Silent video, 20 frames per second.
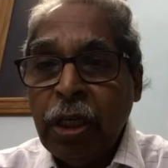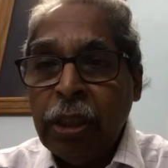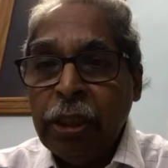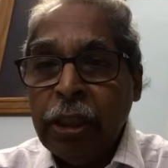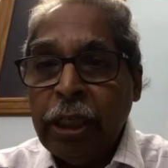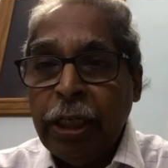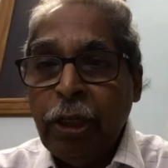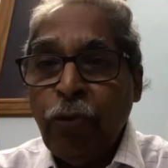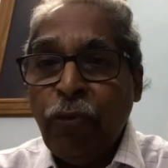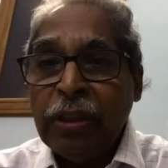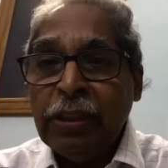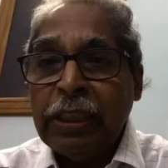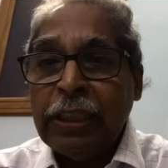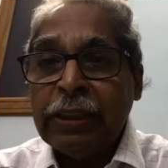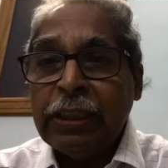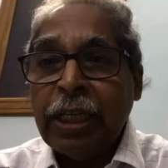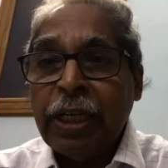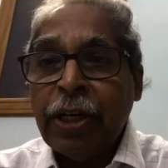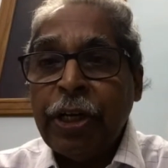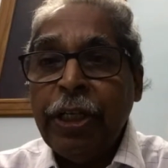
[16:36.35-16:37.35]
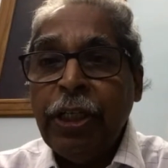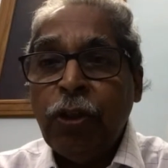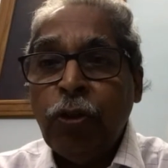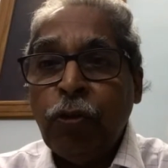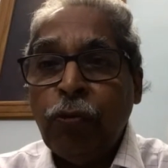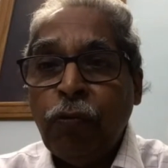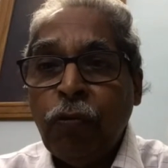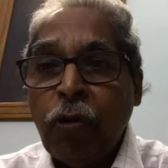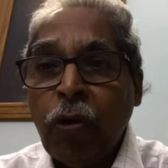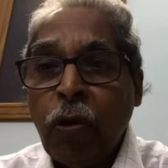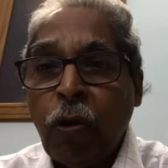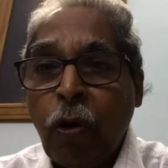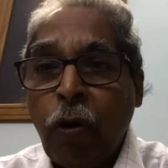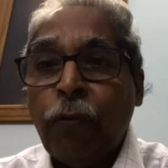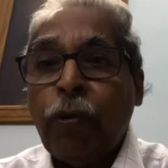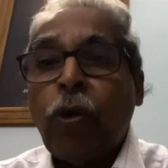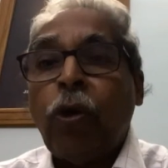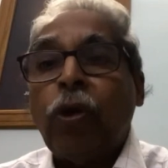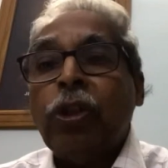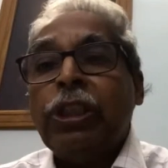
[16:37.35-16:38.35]
the defense has a right
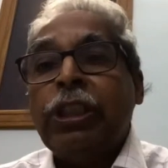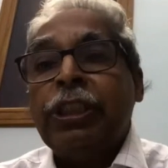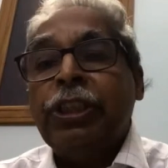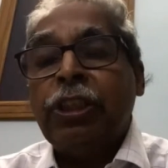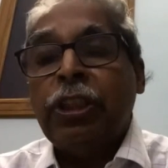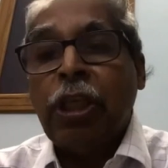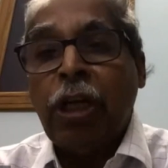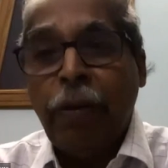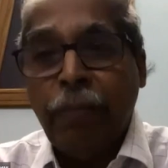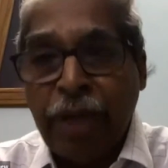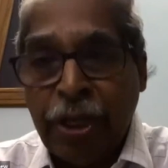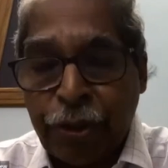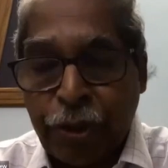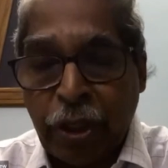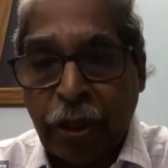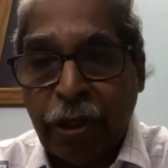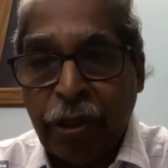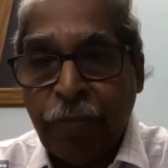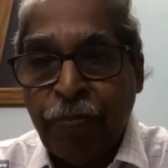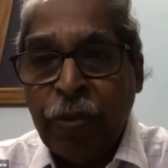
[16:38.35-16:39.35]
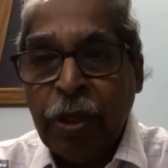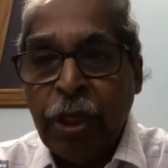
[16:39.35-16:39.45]
of cross-examination,